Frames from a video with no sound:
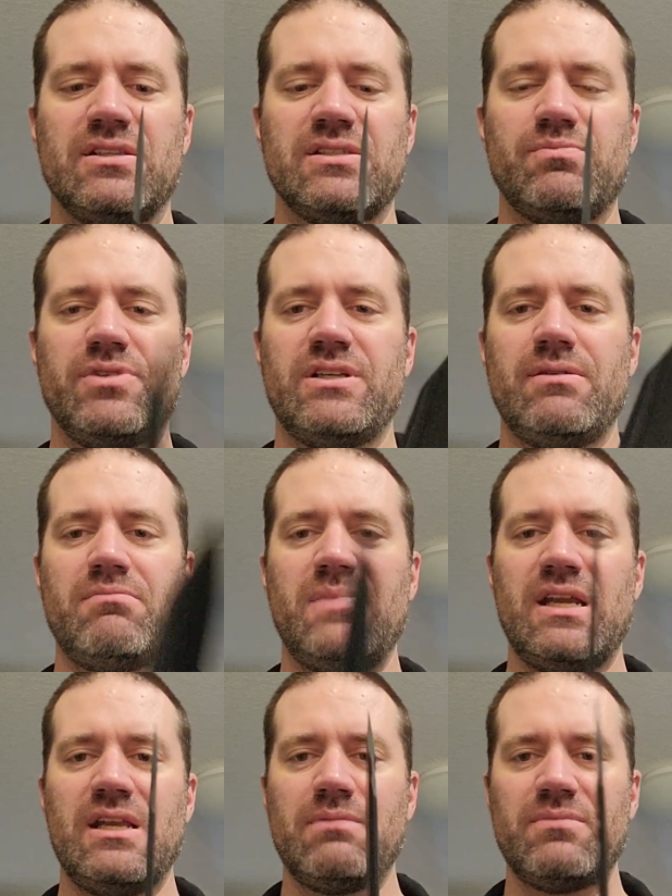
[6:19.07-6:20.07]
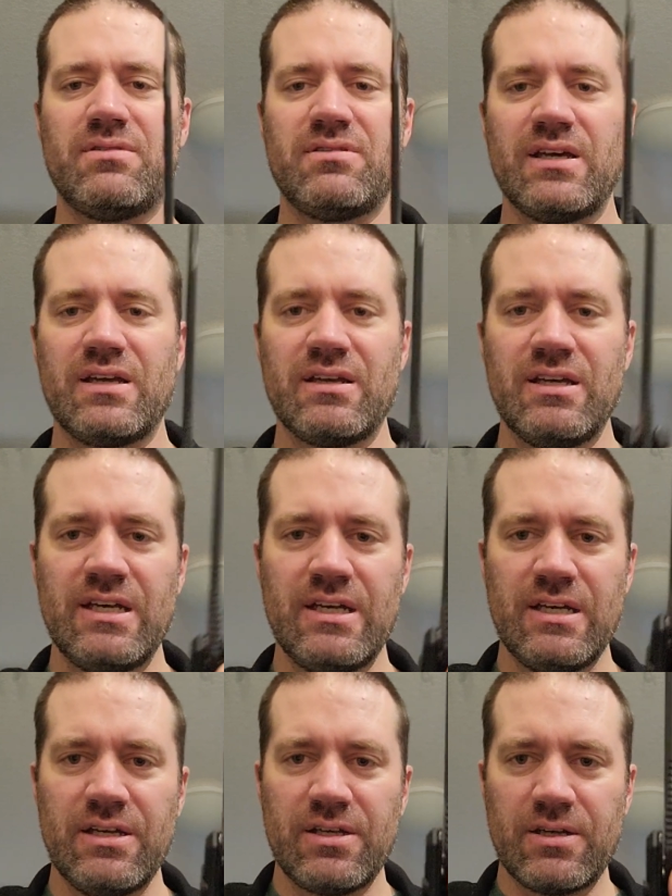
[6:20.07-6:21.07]
It's between medium and thick.
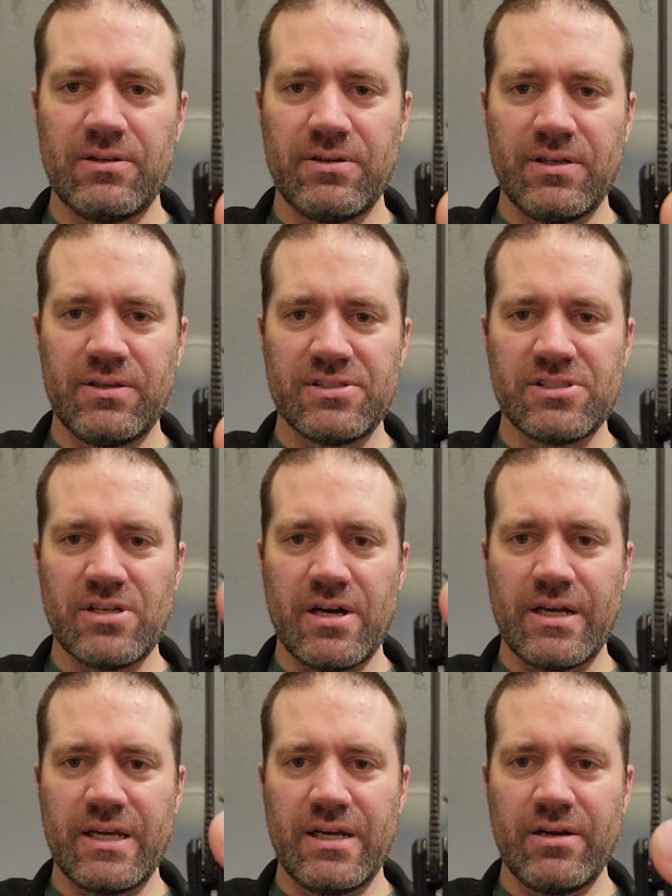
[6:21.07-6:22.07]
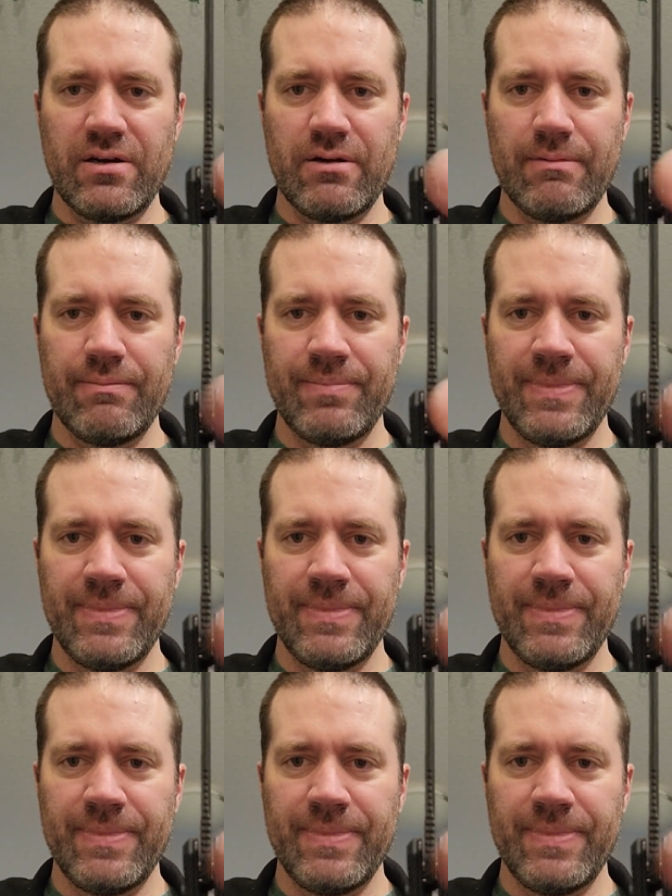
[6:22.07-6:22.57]
You can look at the stock here.